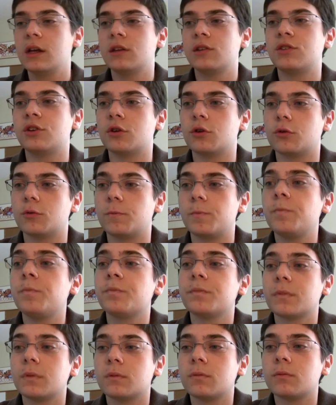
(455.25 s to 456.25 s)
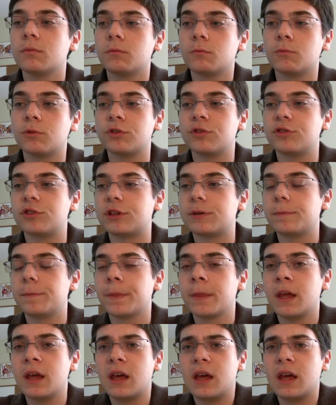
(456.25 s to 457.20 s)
so we'll see.